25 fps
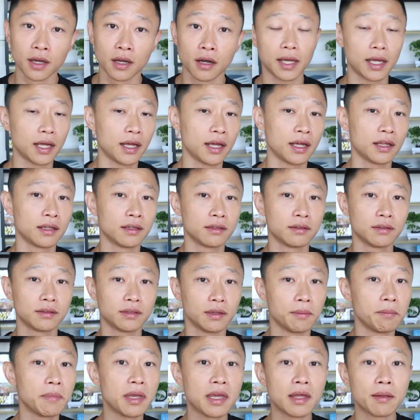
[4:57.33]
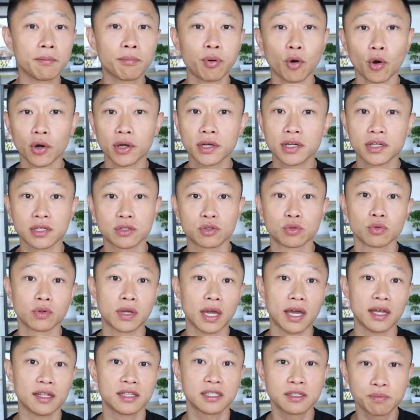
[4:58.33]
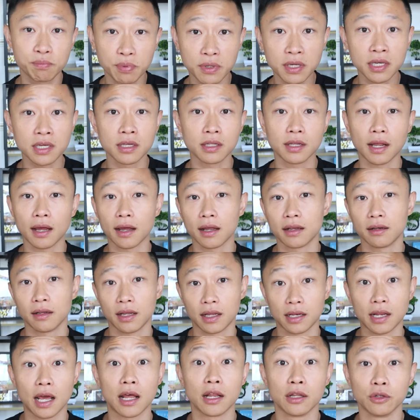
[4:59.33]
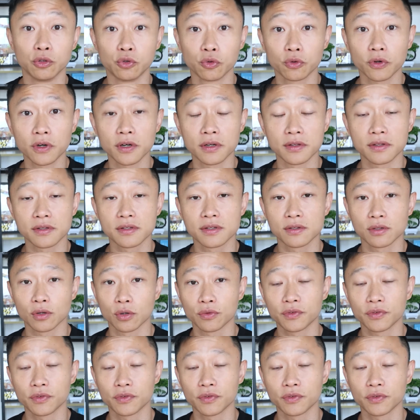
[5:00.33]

and the main point is to get speed and endurance